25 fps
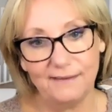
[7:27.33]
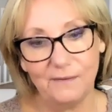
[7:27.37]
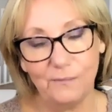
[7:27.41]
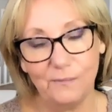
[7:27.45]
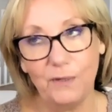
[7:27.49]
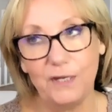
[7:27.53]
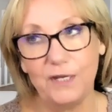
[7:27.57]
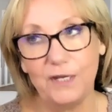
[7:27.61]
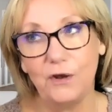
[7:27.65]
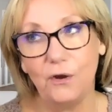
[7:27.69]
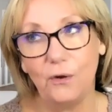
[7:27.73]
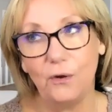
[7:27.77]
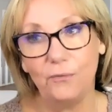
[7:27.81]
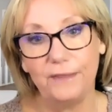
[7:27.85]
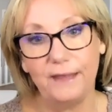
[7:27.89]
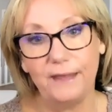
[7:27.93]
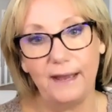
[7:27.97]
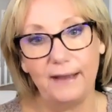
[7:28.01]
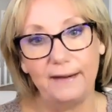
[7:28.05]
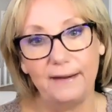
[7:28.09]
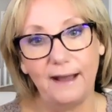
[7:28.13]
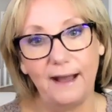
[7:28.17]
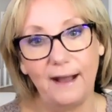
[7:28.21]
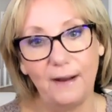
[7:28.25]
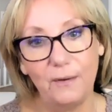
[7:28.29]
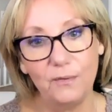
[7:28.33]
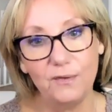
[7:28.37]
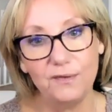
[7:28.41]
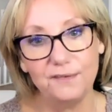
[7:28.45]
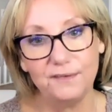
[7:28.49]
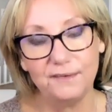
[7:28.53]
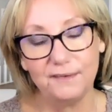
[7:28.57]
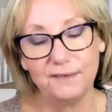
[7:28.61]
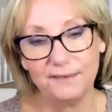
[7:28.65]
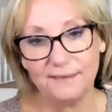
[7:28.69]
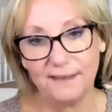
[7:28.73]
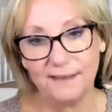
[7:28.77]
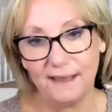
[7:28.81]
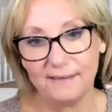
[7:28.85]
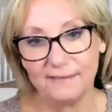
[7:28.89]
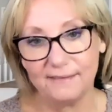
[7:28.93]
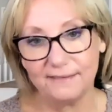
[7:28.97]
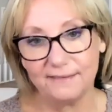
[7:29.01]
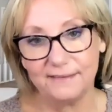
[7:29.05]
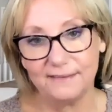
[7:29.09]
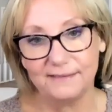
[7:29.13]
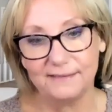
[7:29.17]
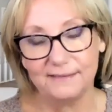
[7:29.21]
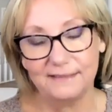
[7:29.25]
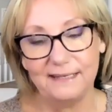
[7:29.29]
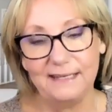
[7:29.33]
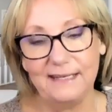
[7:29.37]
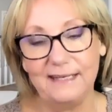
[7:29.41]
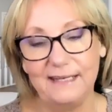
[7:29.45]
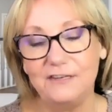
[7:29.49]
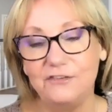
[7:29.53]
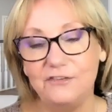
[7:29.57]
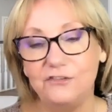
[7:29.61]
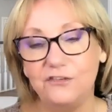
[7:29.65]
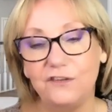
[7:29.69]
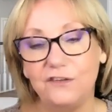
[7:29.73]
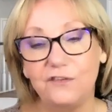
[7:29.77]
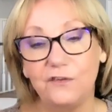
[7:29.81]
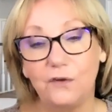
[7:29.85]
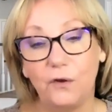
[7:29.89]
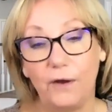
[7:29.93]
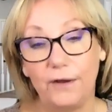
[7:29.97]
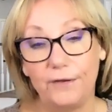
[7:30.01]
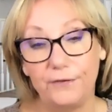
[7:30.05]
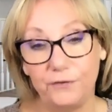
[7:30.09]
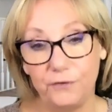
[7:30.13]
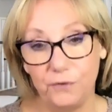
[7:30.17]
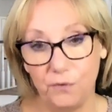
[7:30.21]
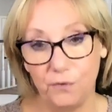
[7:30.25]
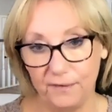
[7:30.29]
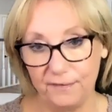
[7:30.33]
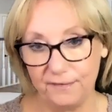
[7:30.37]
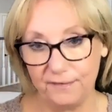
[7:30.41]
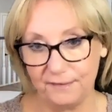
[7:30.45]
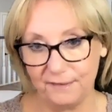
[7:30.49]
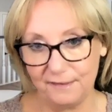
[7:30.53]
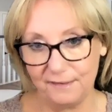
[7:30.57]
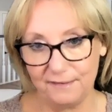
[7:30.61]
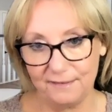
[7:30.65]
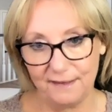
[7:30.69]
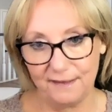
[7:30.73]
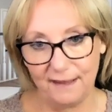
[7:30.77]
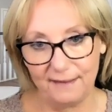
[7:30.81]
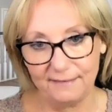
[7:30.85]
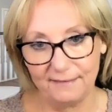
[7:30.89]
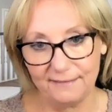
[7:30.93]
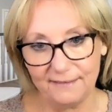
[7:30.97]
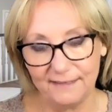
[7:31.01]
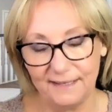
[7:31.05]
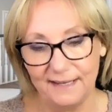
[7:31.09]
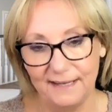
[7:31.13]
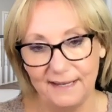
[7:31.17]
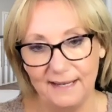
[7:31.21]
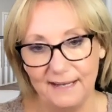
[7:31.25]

We know that our success hinges on your success.